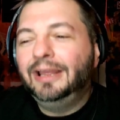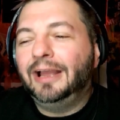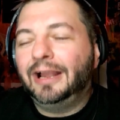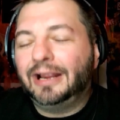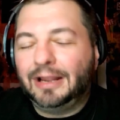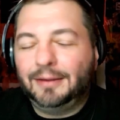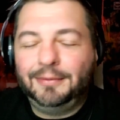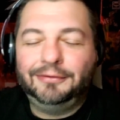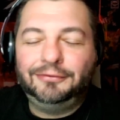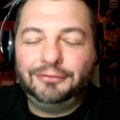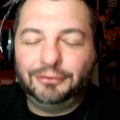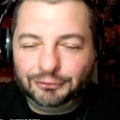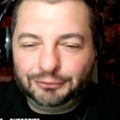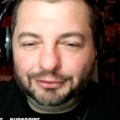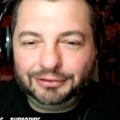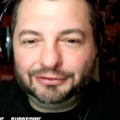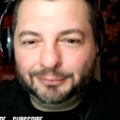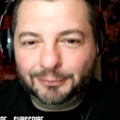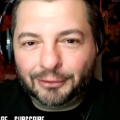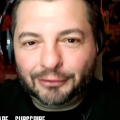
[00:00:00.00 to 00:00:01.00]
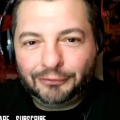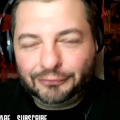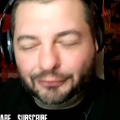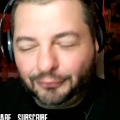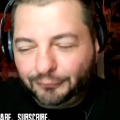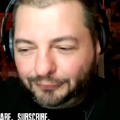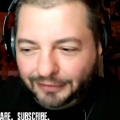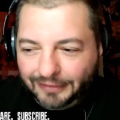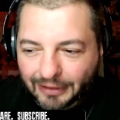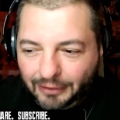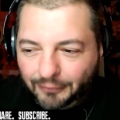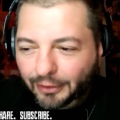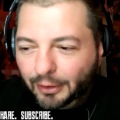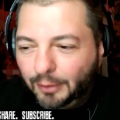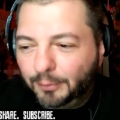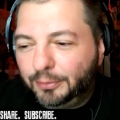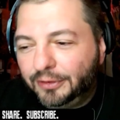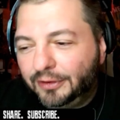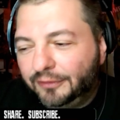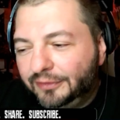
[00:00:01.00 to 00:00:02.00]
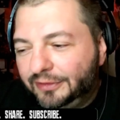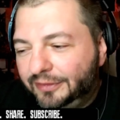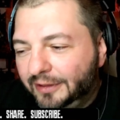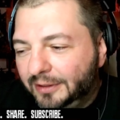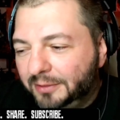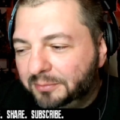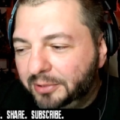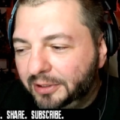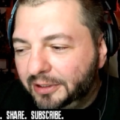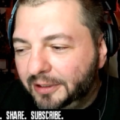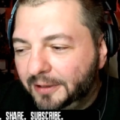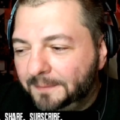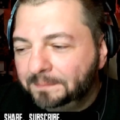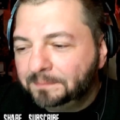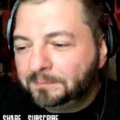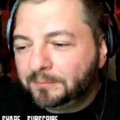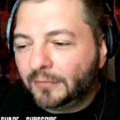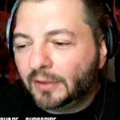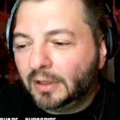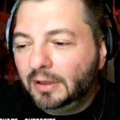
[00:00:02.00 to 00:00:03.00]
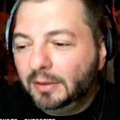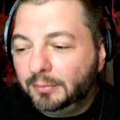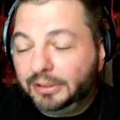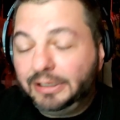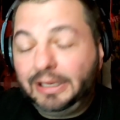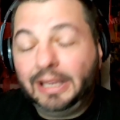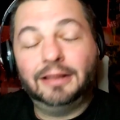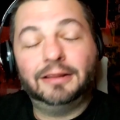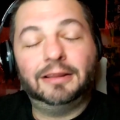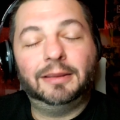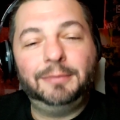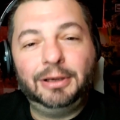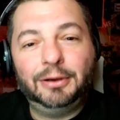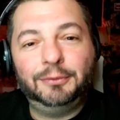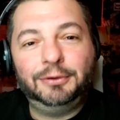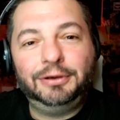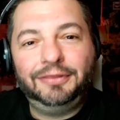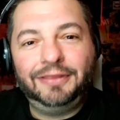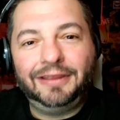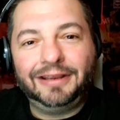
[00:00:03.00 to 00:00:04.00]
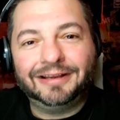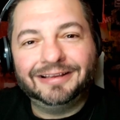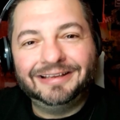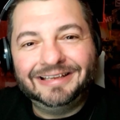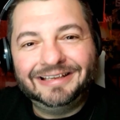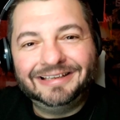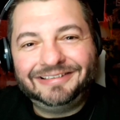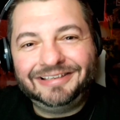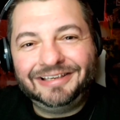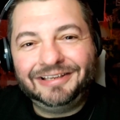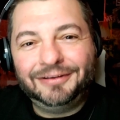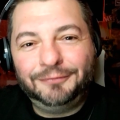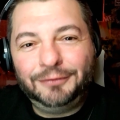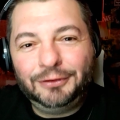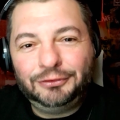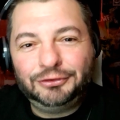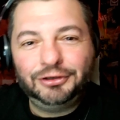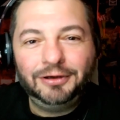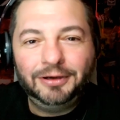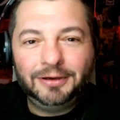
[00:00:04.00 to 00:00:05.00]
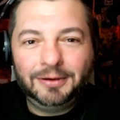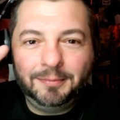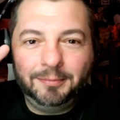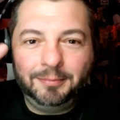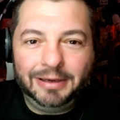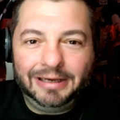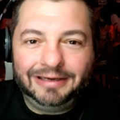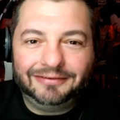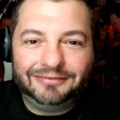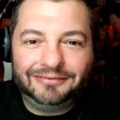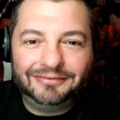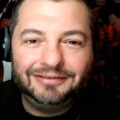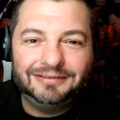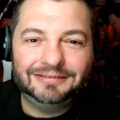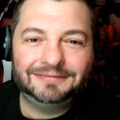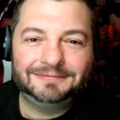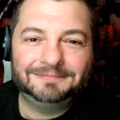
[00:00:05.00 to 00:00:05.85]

I got my surgery tomorrow, so hopefully that'll help with everything. But um, but yeah, let me know what you think. See you in the future. Peace.